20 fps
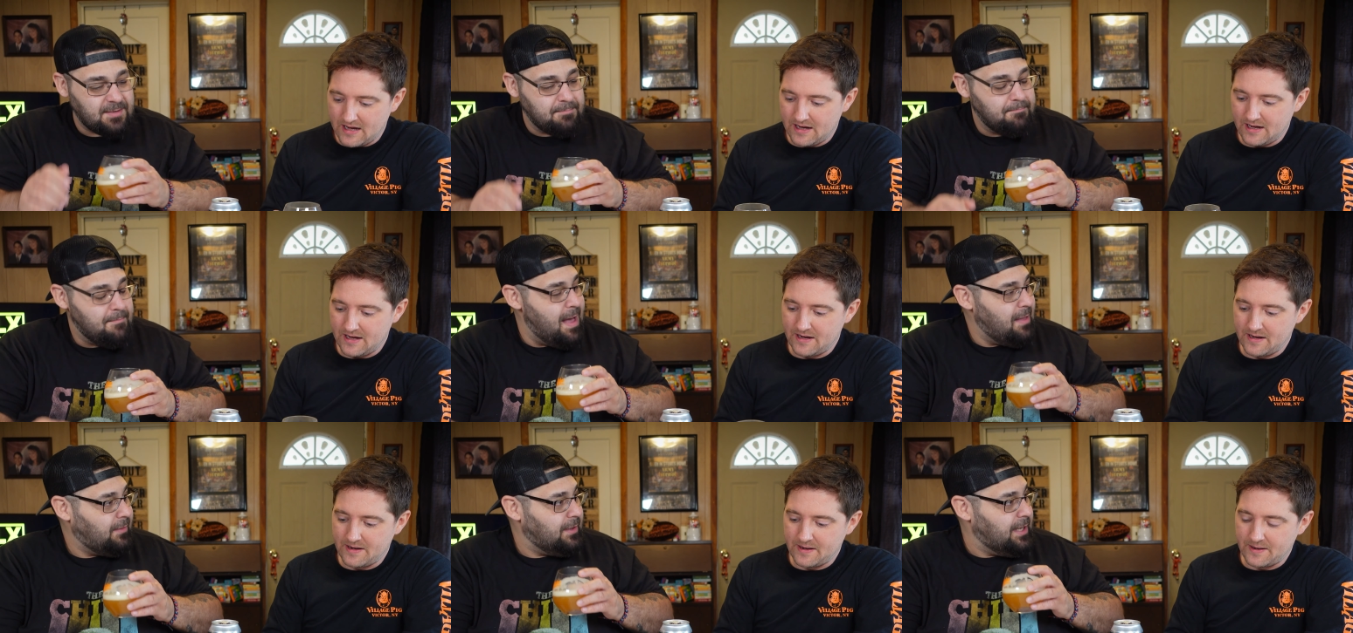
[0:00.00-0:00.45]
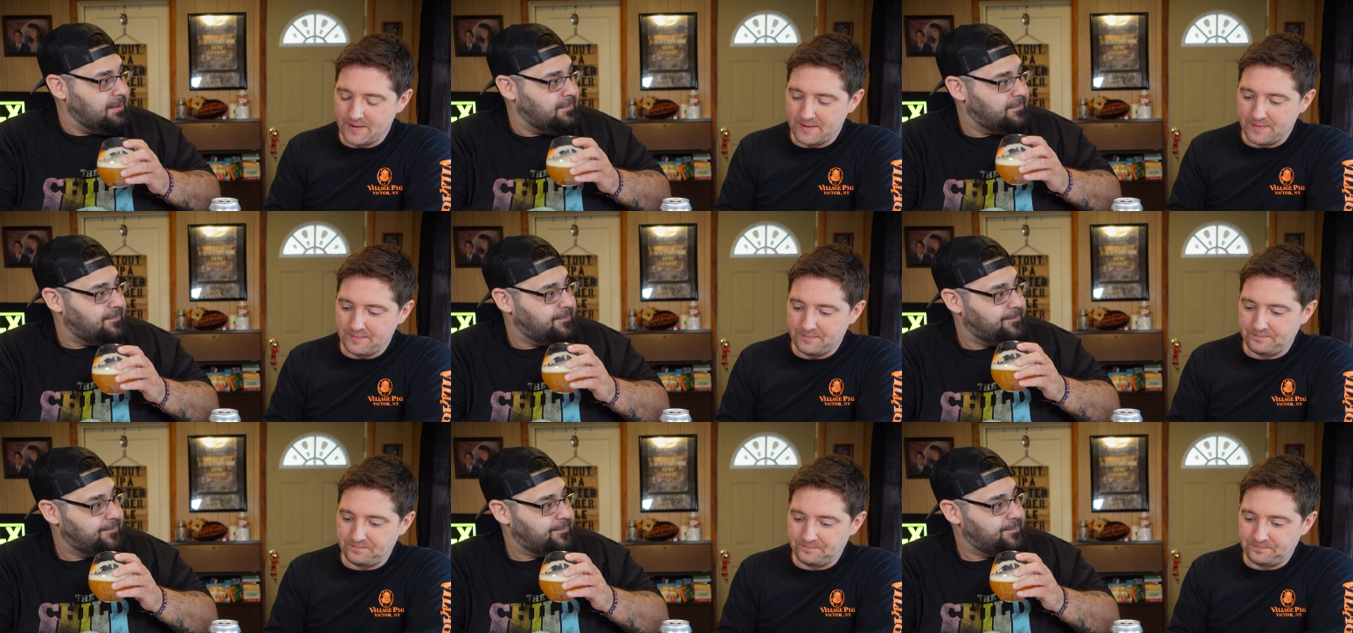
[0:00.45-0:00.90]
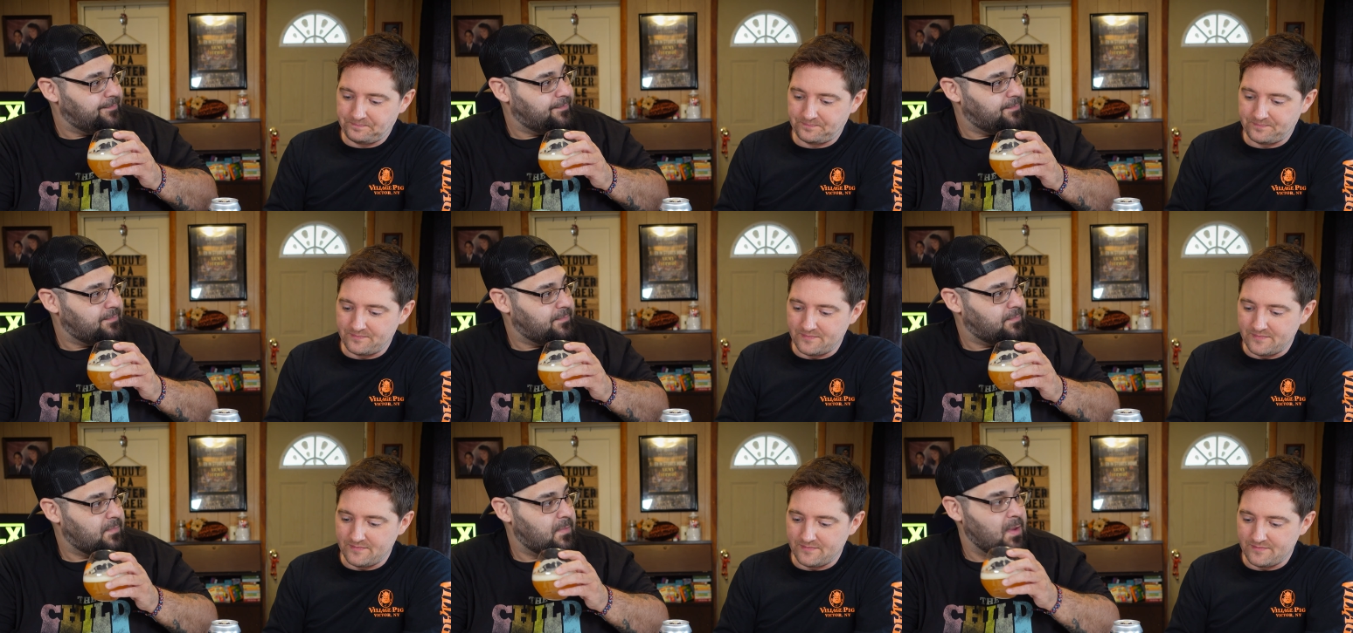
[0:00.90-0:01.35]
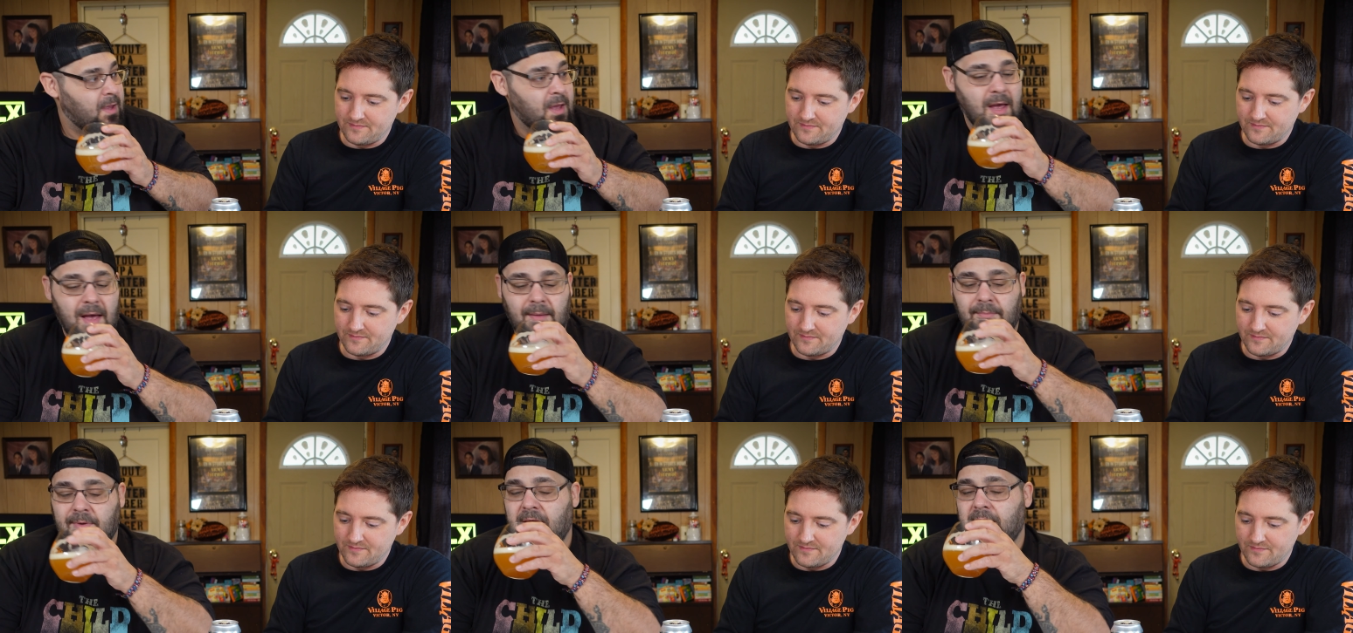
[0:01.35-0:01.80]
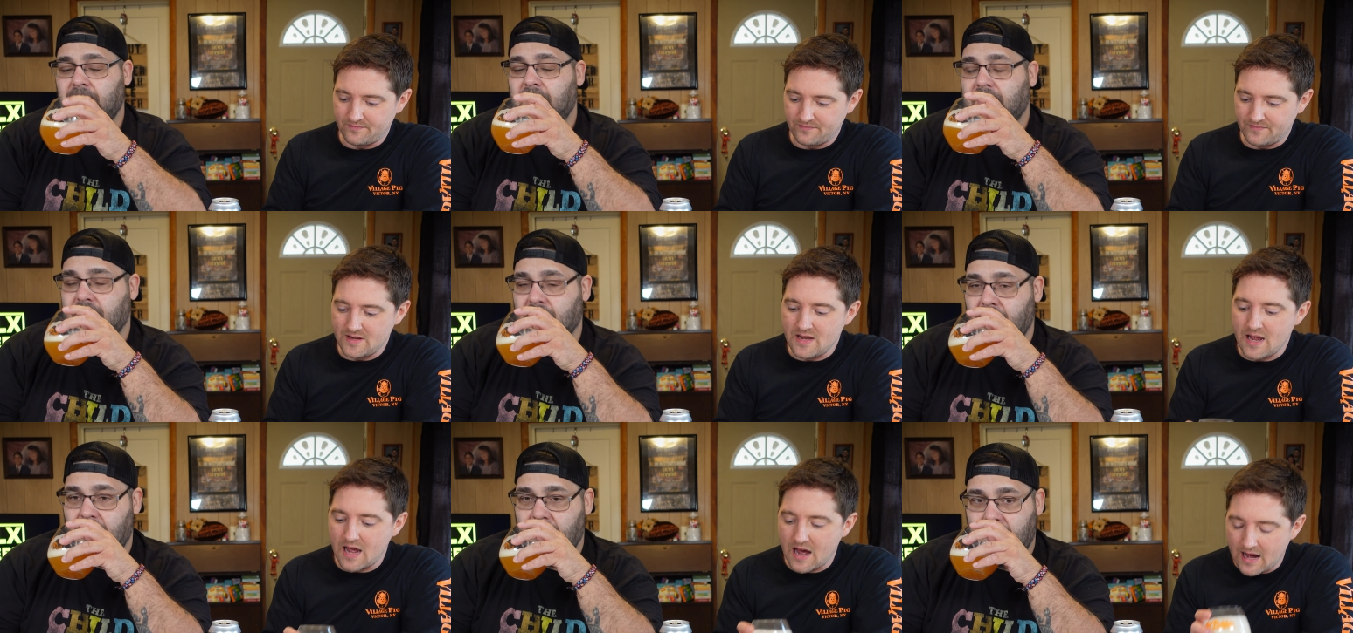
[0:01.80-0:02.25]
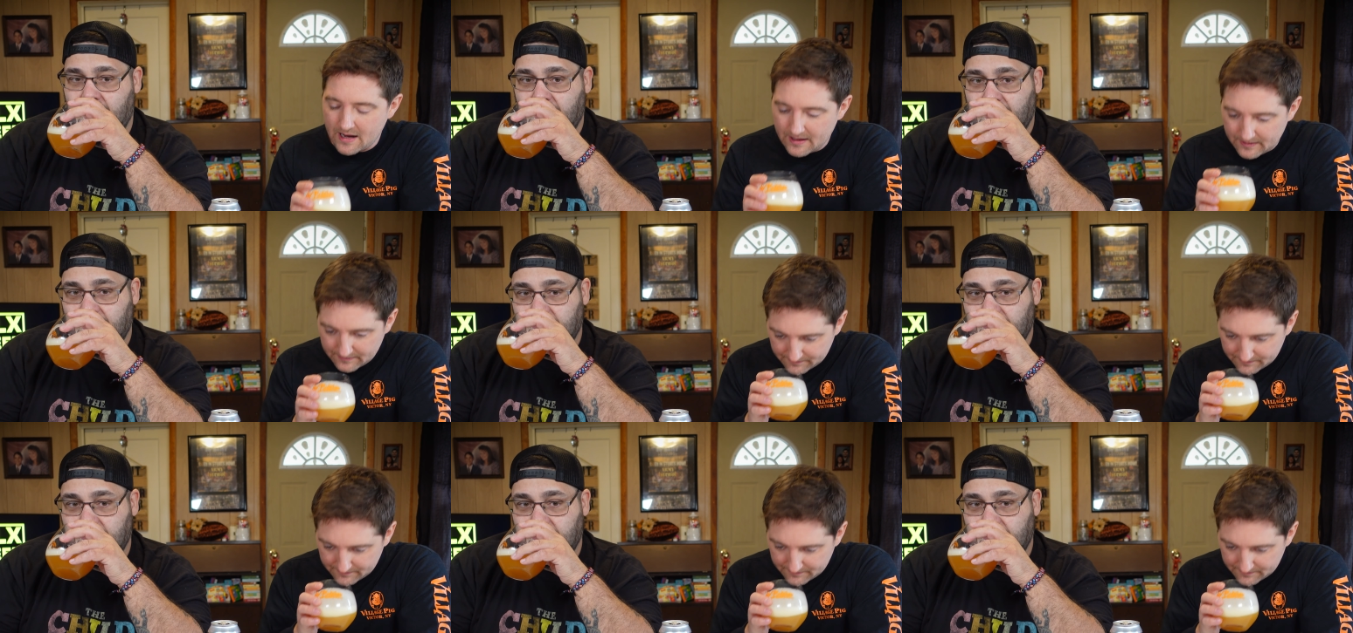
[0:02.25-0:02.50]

Speaker 1: some melon. I'm getting like yeah.